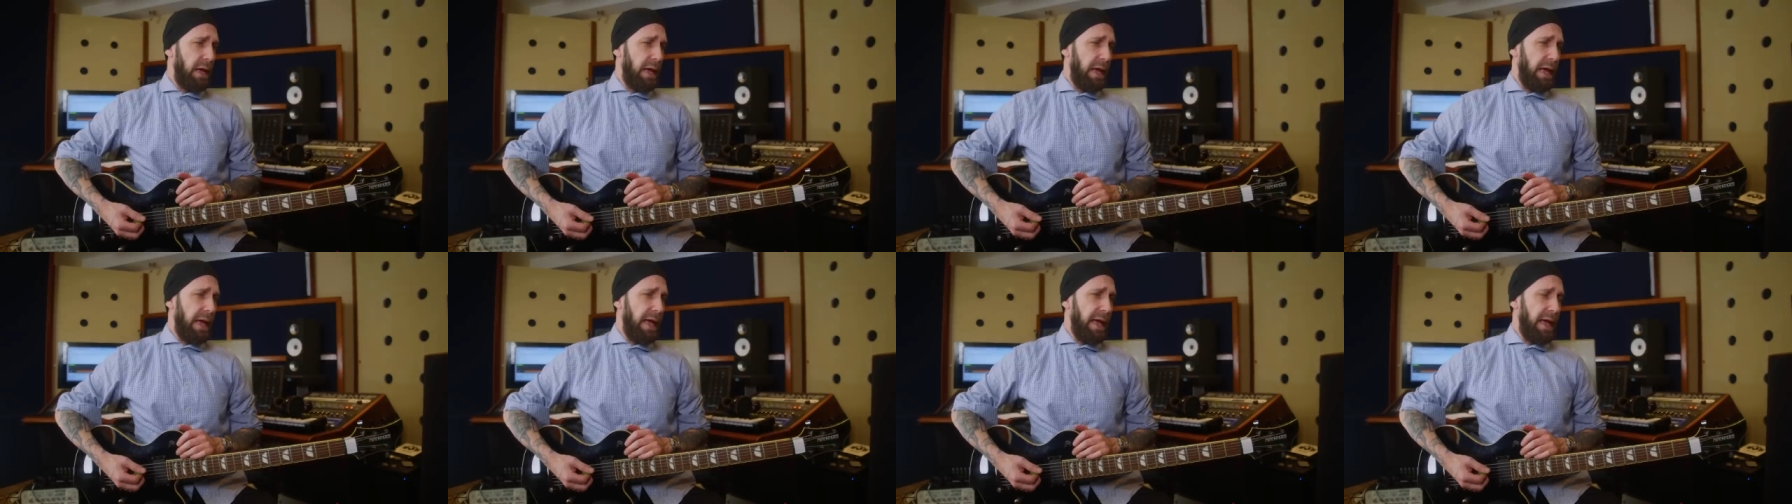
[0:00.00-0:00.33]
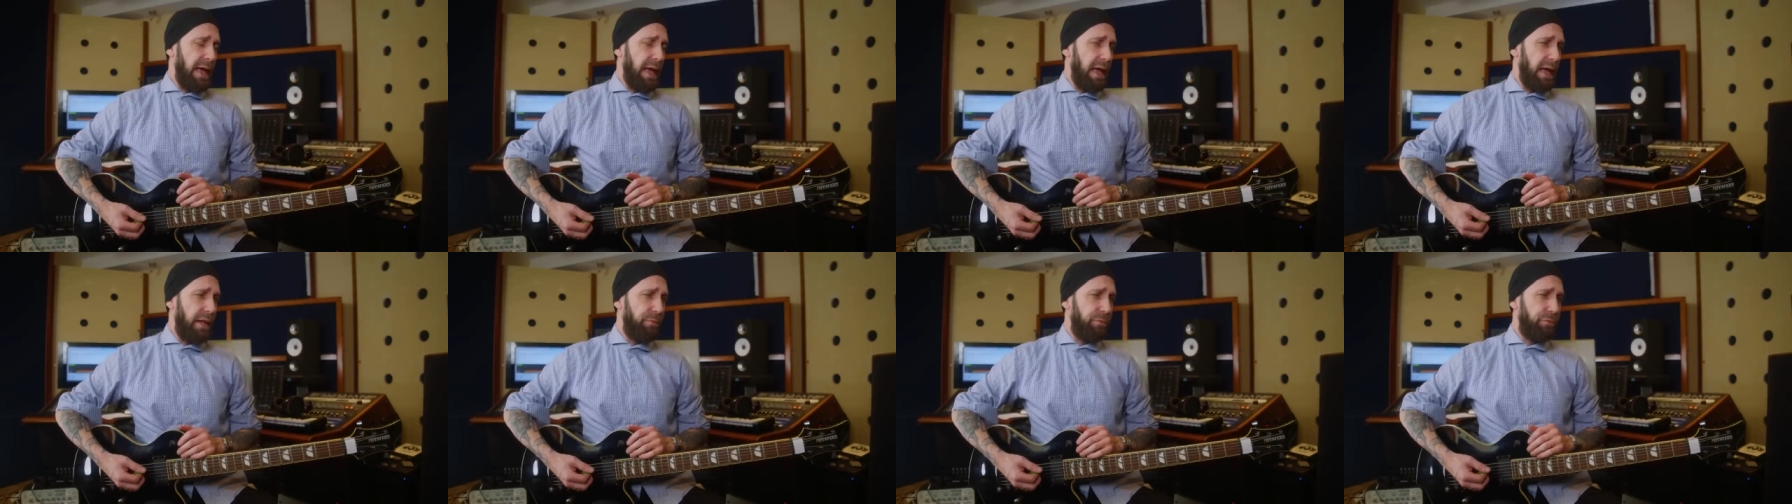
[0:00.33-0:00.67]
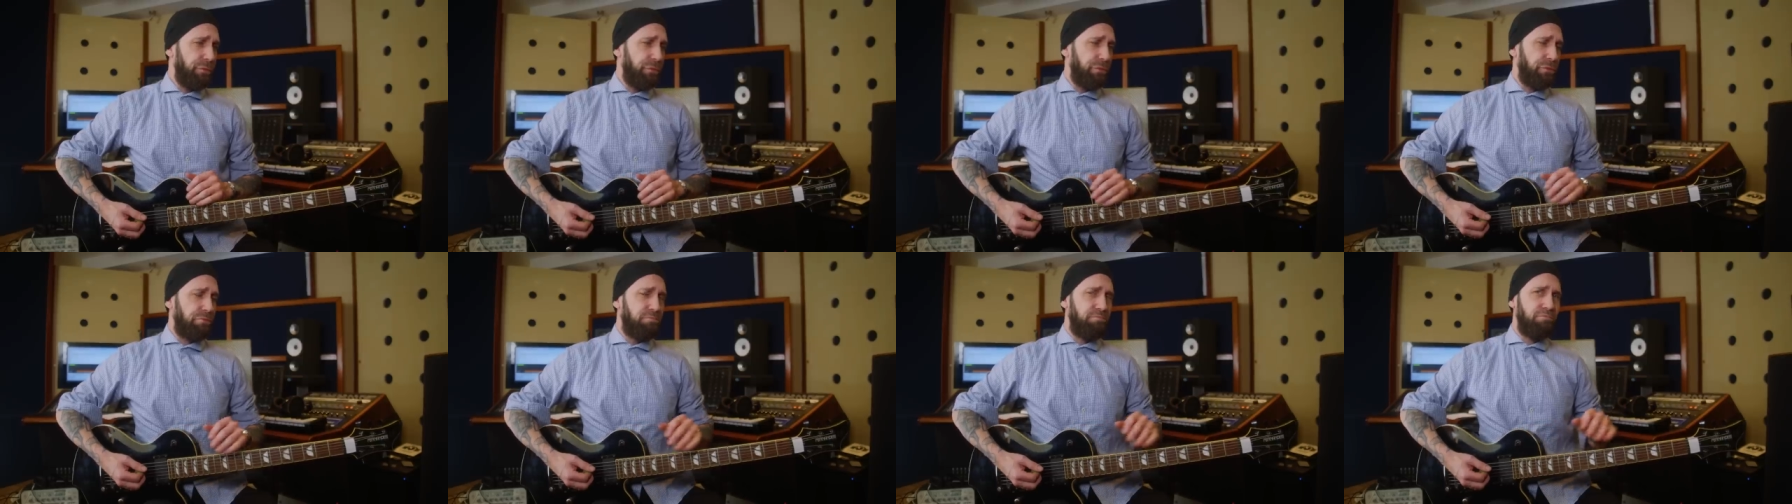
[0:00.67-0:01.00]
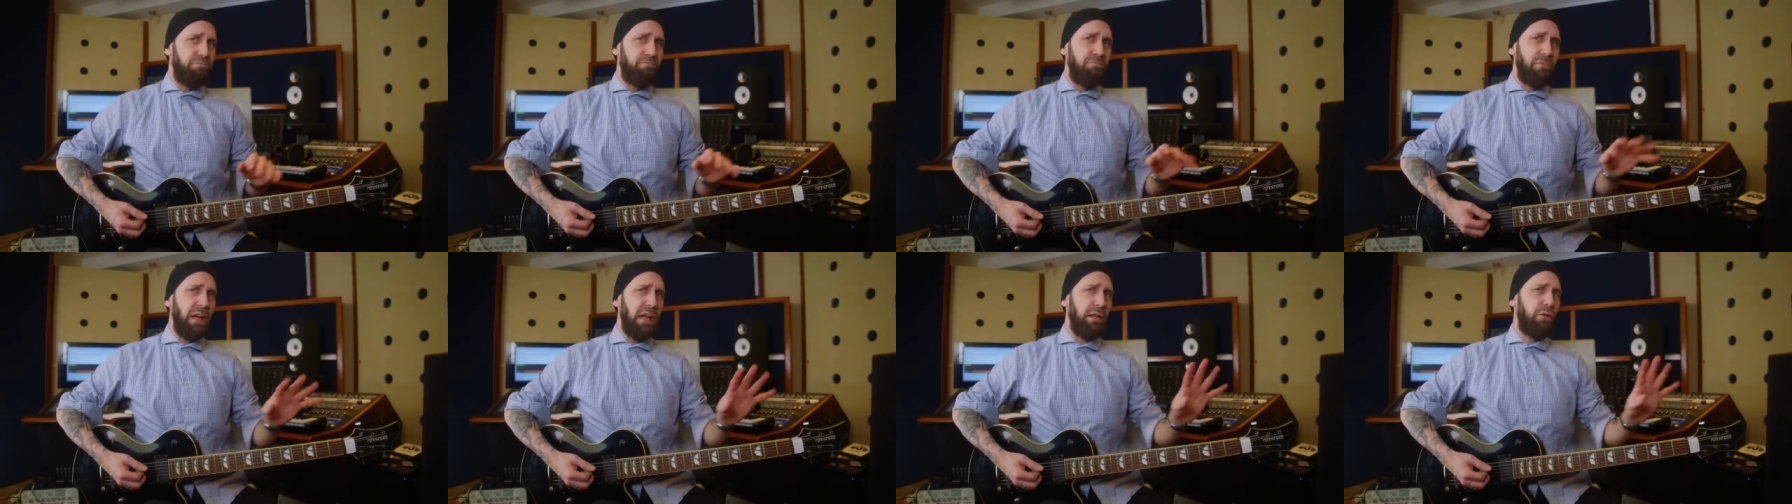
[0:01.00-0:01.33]
And
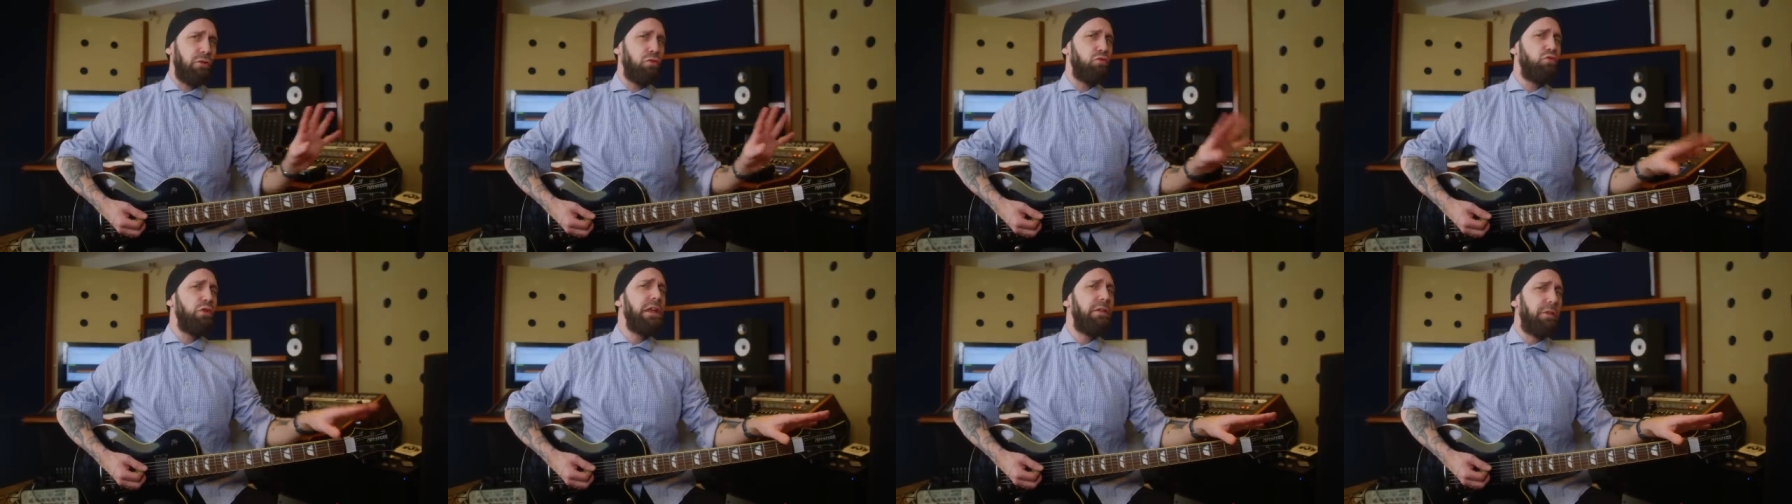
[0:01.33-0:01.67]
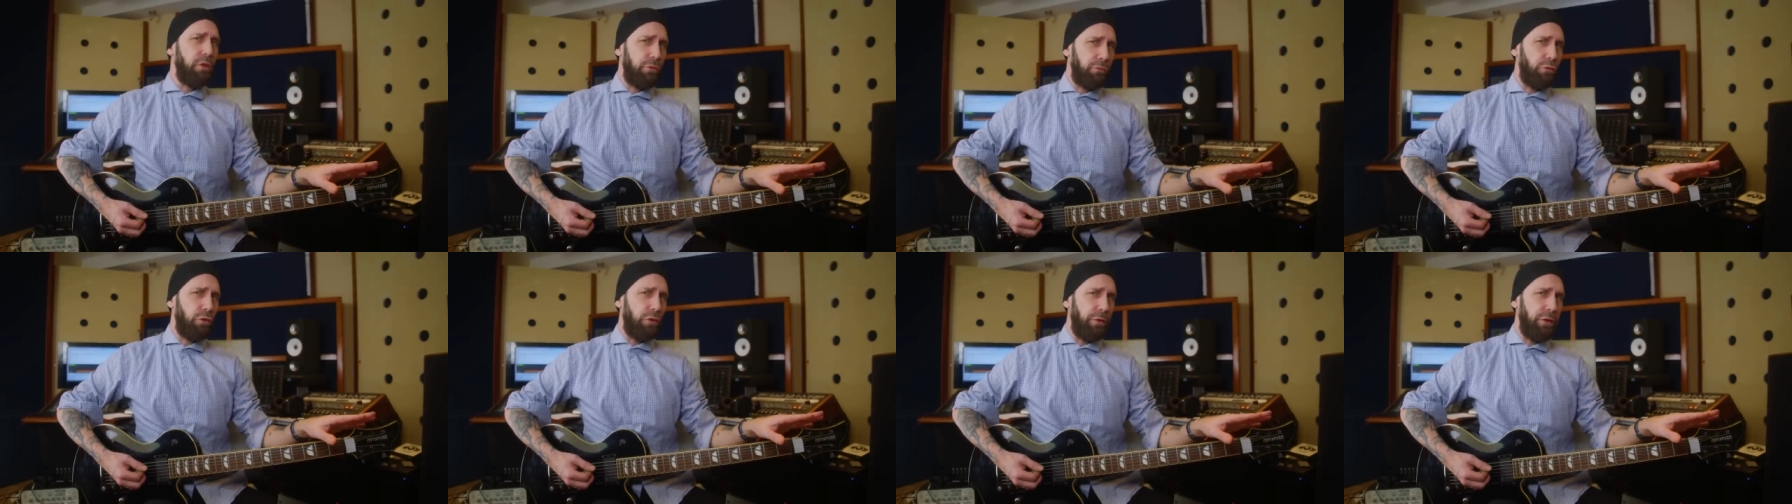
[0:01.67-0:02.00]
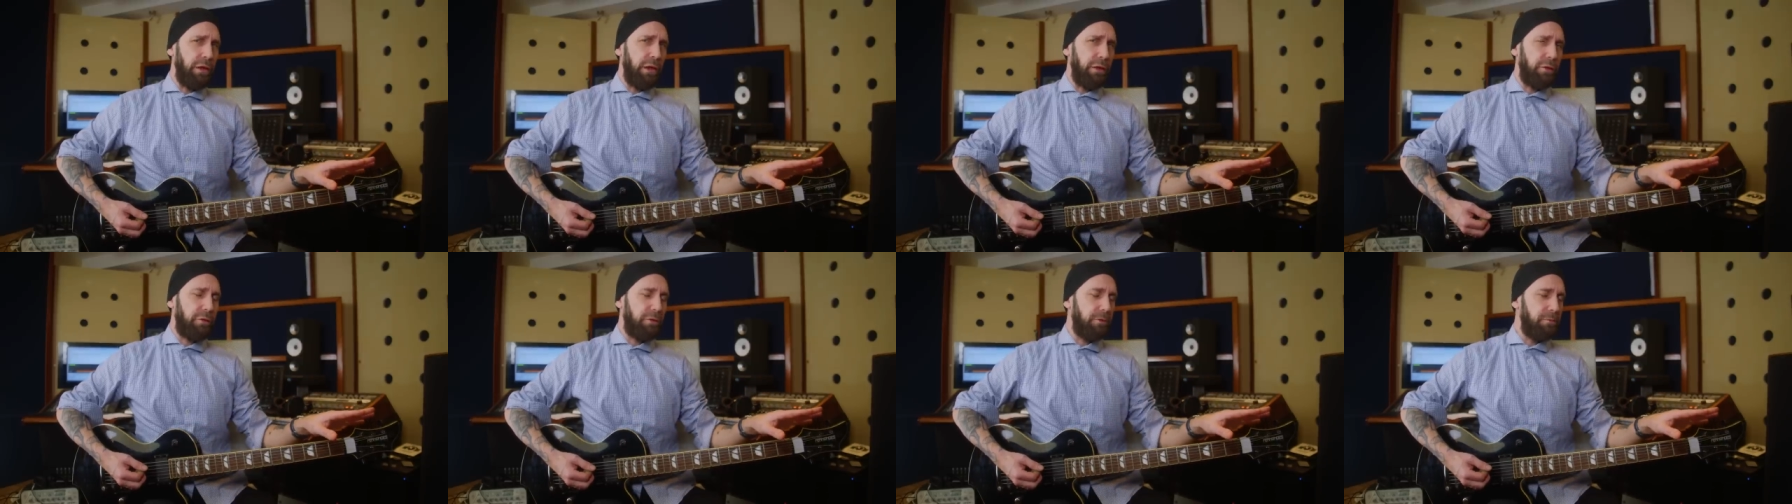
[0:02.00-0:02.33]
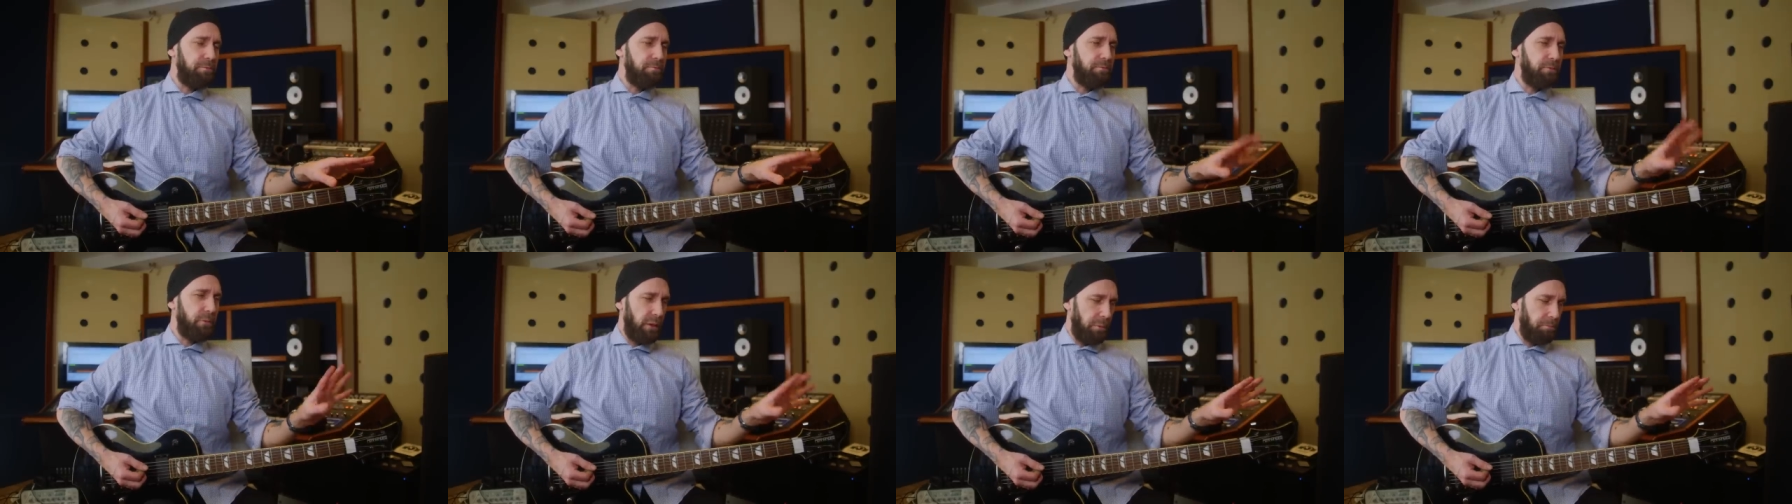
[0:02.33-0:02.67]
there's a reason for this.
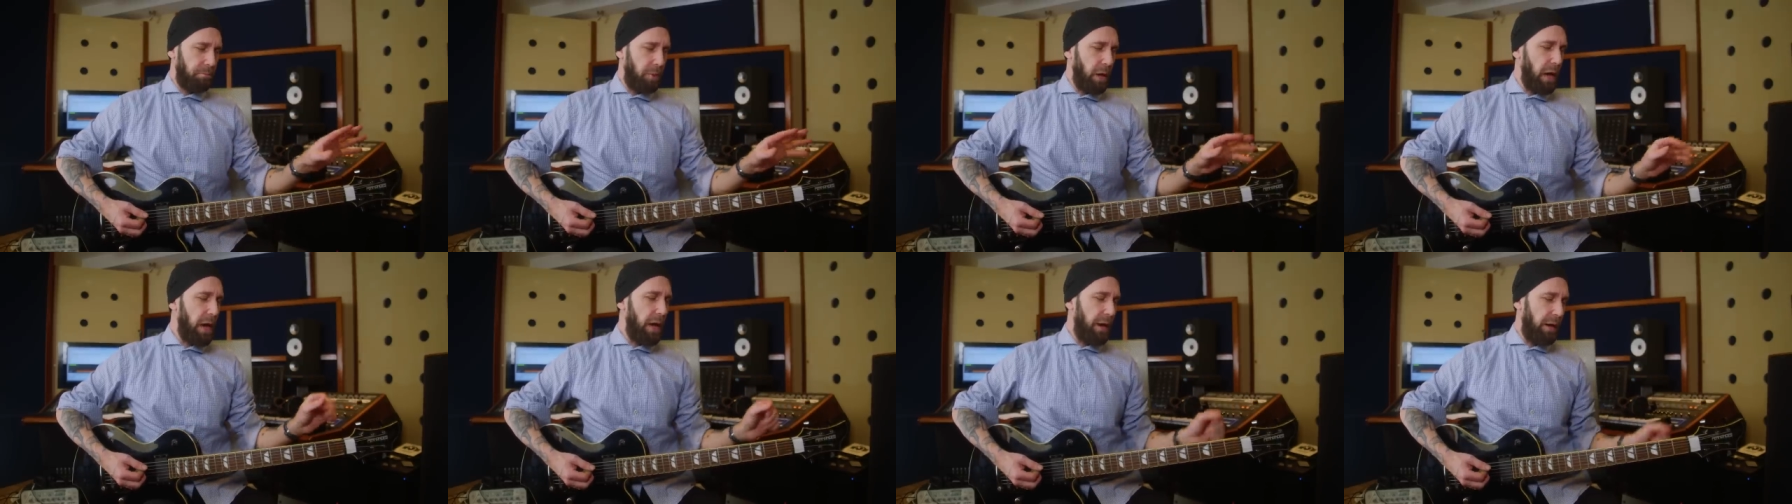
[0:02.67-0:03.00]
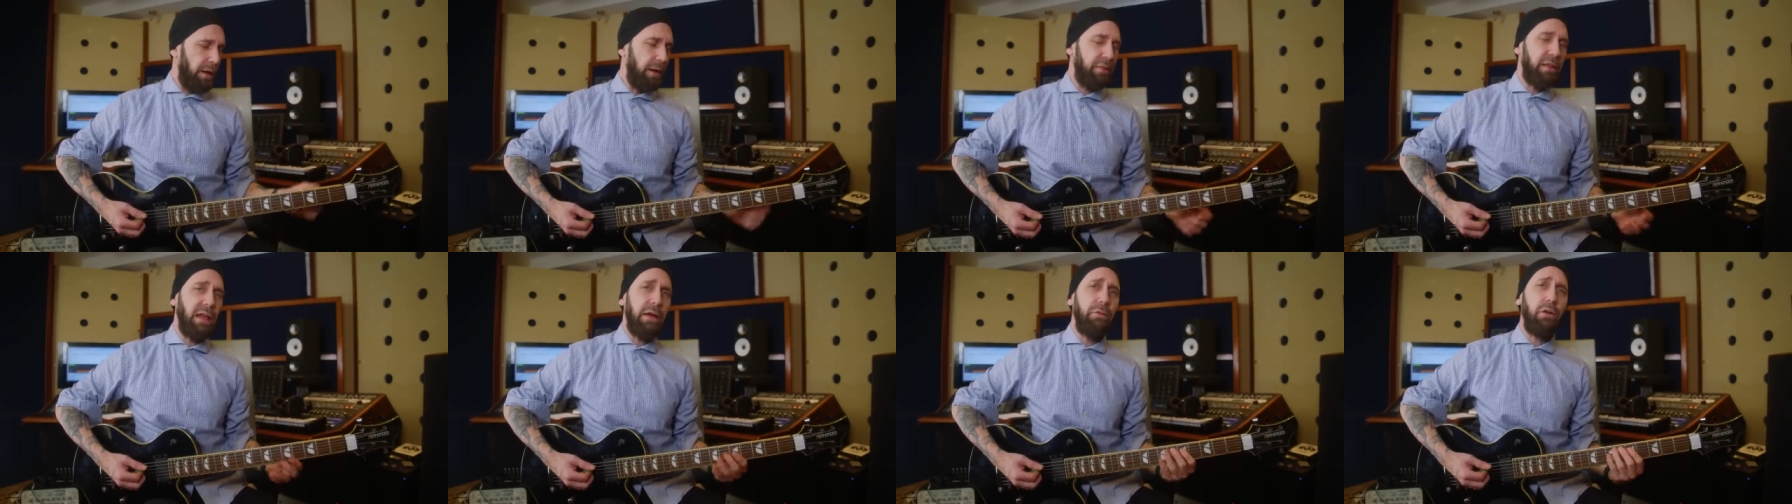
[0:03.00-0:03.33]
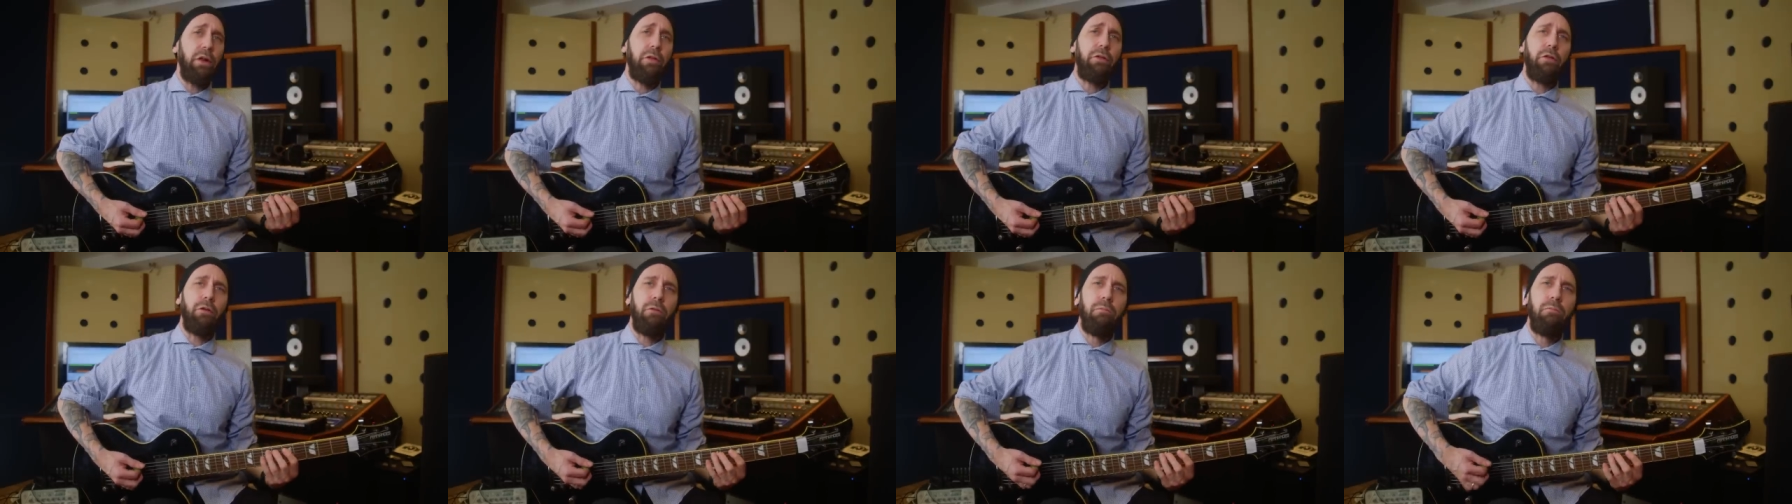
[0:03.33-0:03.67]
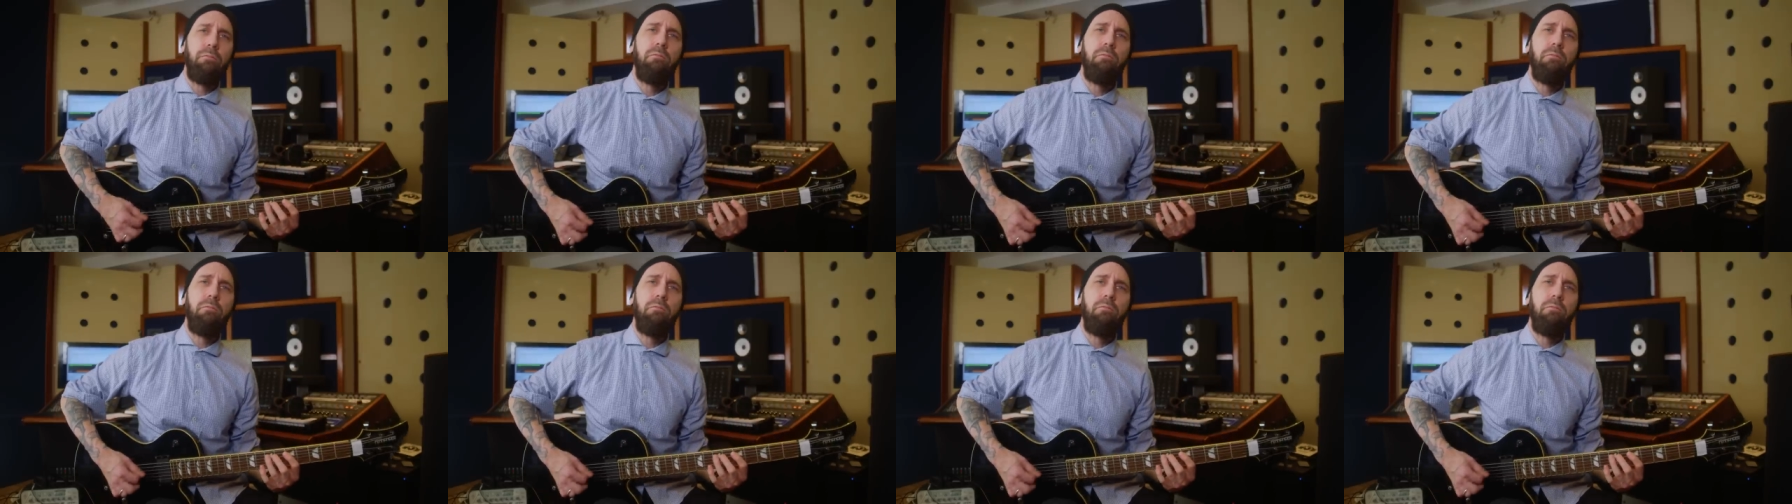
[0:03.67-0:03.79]
But let's have a listen.